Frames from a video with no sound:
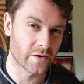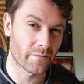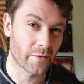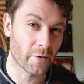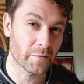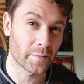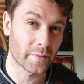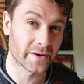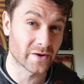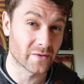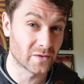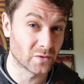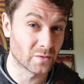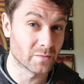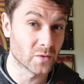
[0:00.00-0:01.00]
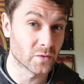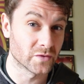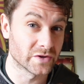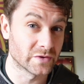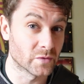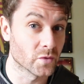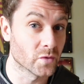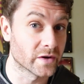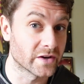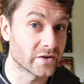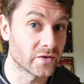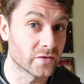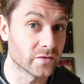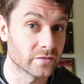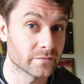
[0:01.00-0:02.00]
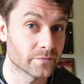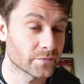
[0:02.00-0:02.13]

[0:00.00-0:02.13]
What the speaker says: probably know a lot more than you already do.